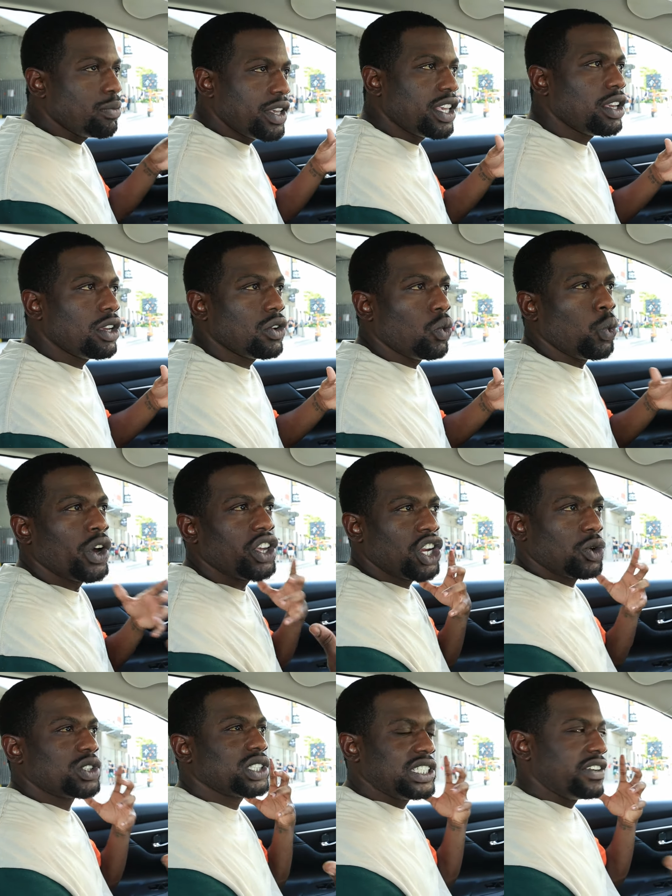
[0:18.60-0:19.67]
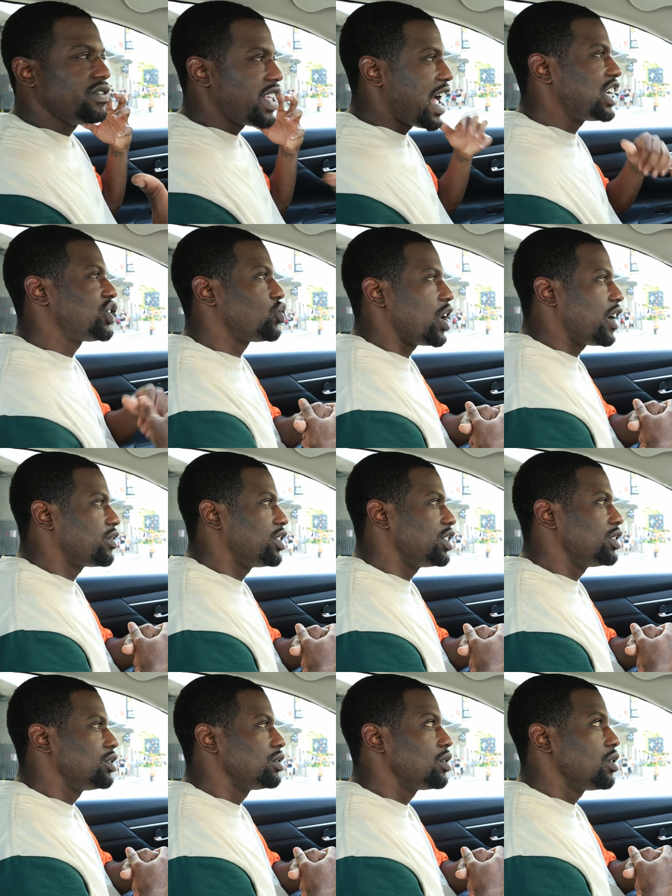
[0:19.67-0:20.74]
to be what year was Steve Nash
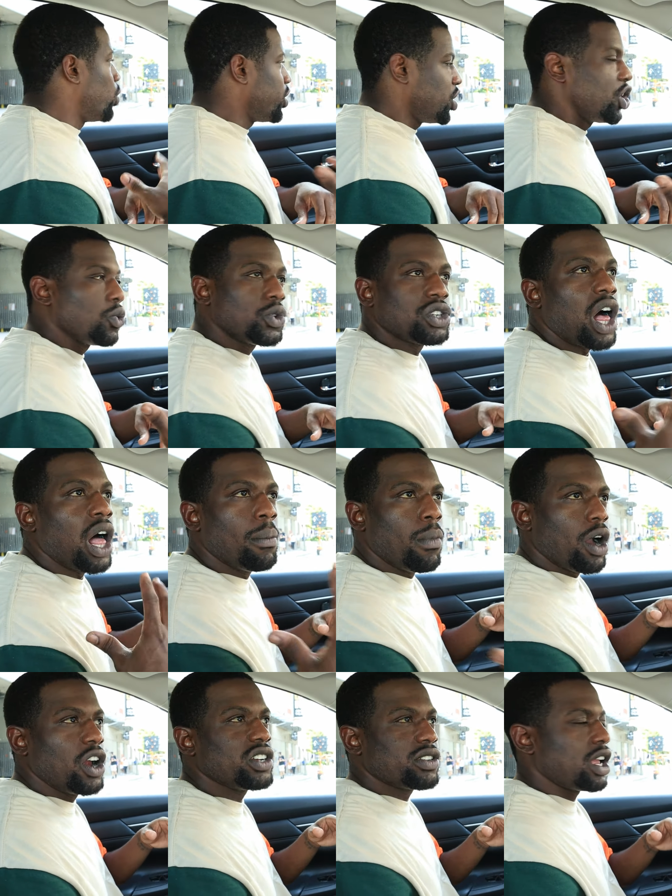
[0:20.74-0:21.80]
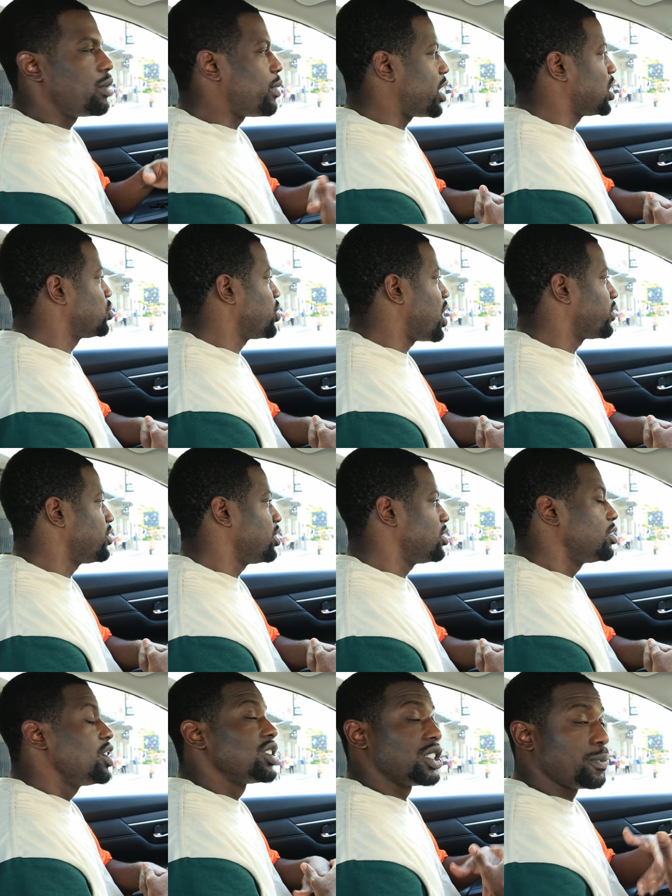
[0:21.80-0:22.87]
drafted? What year was Amari Stoudemire drafted?
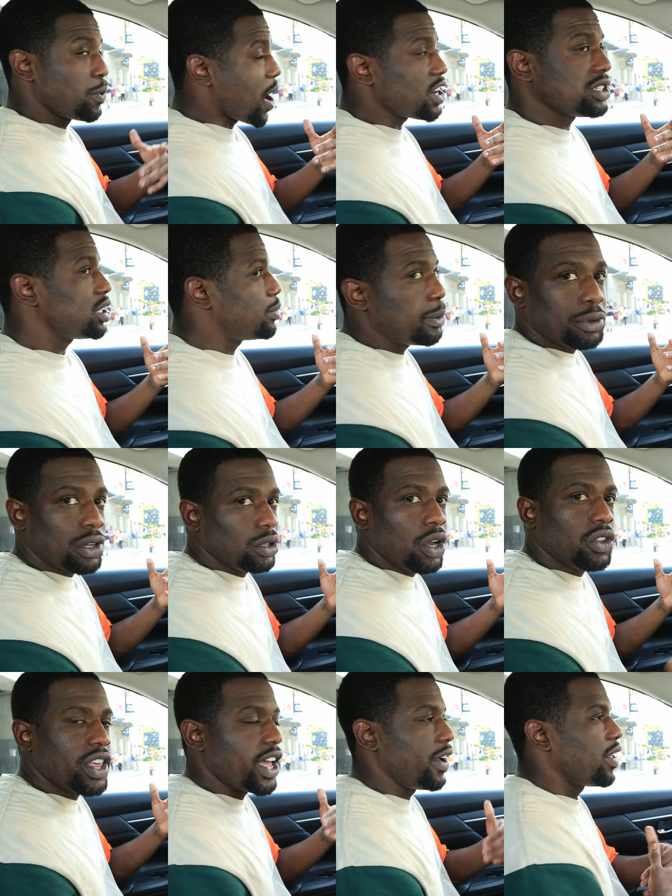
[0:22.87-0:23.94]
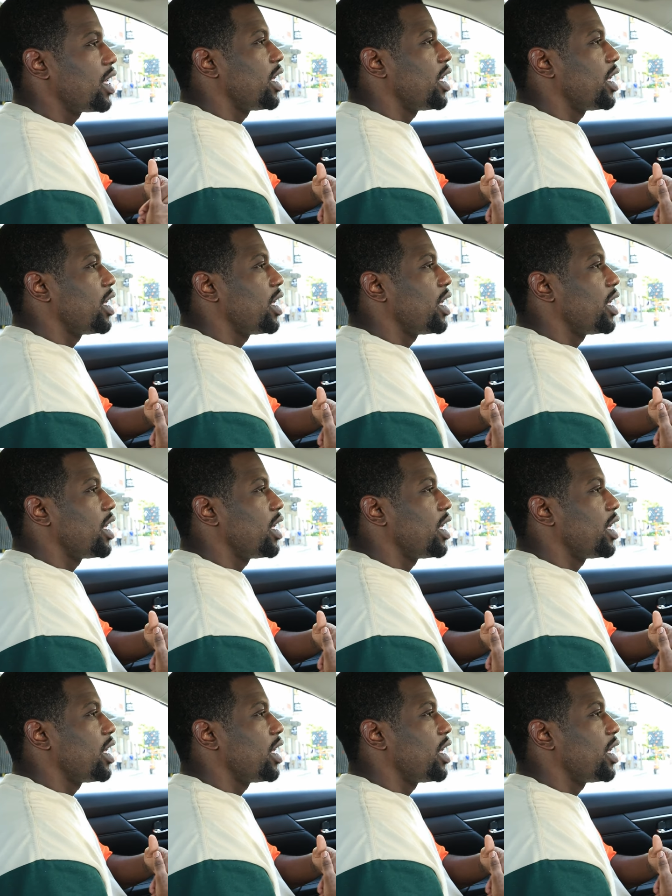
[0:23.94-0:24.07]
Surprisingly, people don't know that.